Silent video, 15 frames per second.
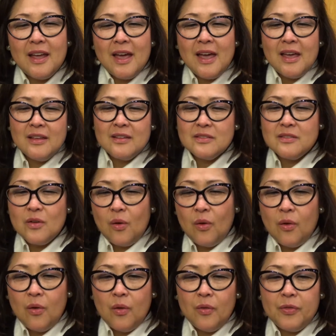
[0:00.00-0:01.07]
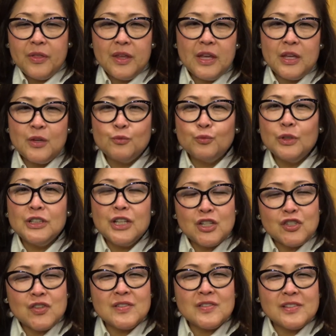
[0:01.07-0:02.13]
and all the
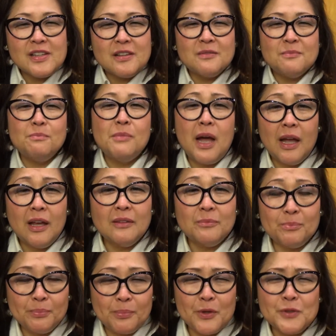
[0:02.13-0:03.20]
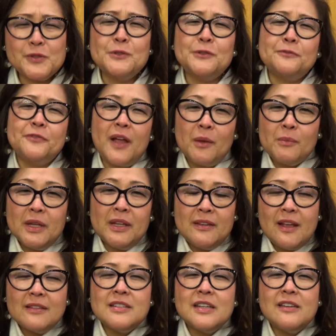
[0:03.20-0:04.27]
religions in my personal family
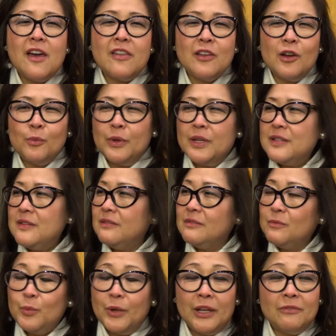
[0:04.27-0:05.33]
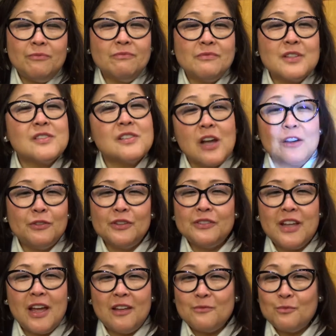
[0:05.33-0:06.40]
get together, and we
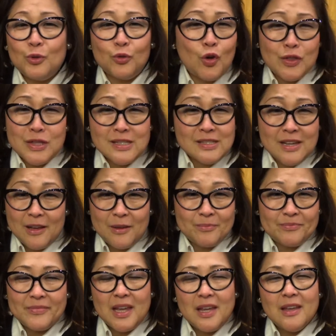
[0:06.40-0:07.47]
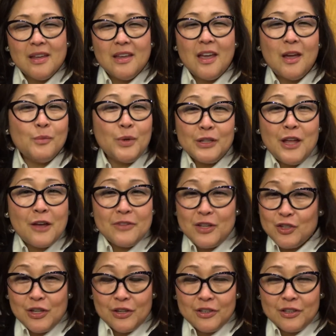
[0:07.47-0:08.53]
discovered that we're all the same and we love
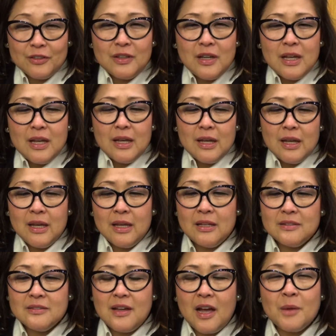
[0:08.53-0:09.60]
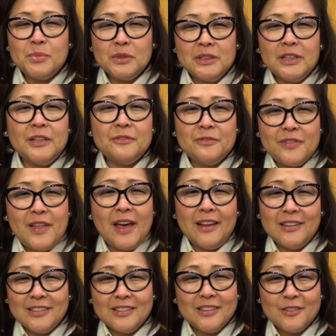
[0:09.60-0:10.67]
each other. And I believe
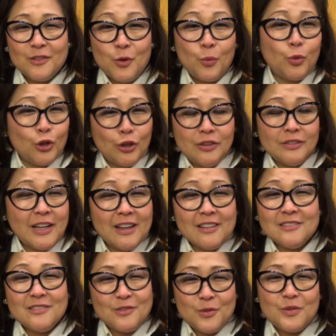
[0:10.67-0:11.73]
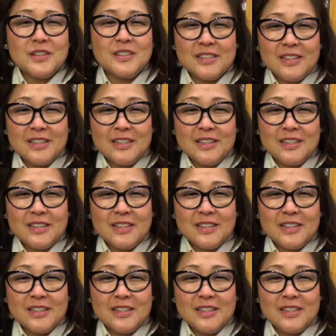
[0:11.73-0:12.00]
that the world can do the